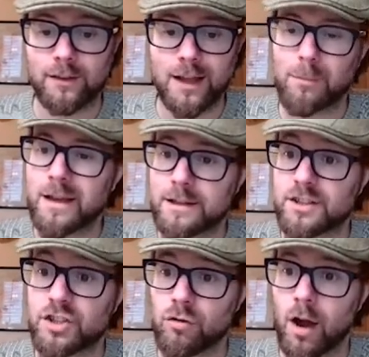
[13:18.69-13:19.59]
Let me
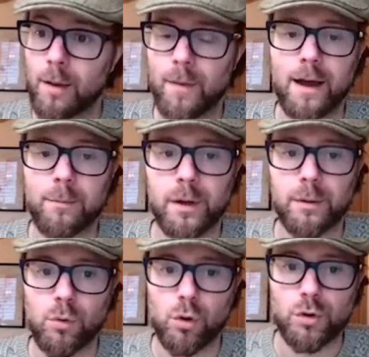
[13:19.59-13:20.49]
describe that a bit
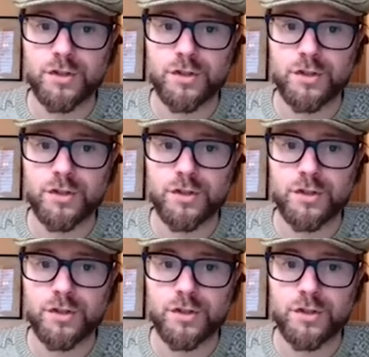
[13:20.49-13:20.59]
more.